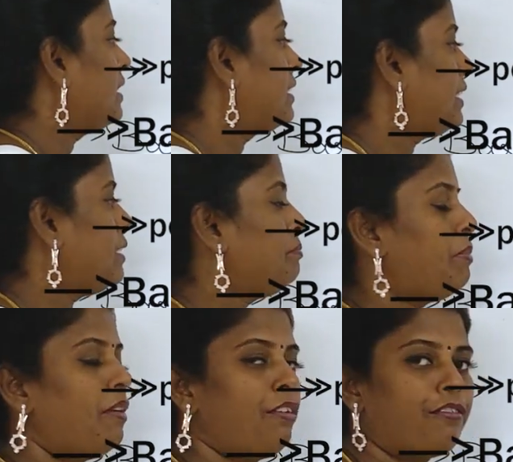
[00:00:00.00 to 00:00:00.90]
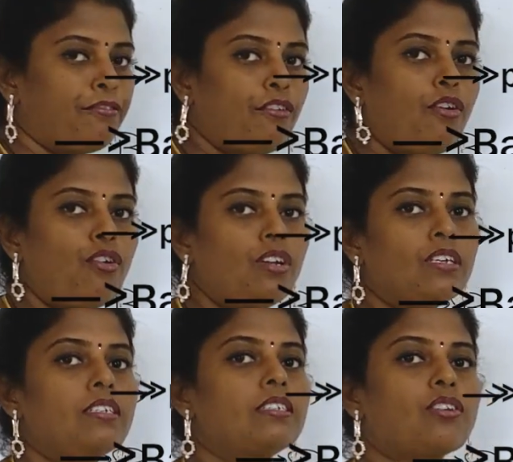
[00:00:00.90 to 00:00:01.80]
10 power
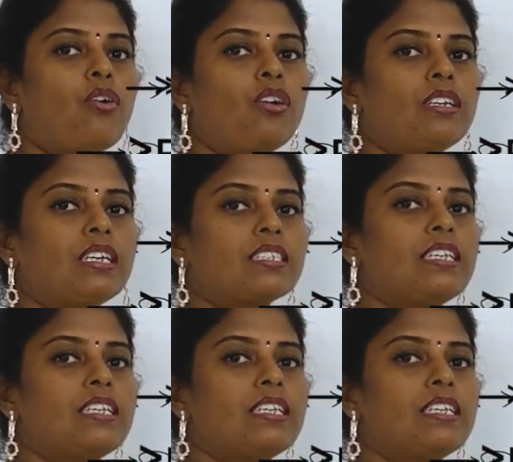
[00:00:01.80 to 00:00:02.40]
4 is called as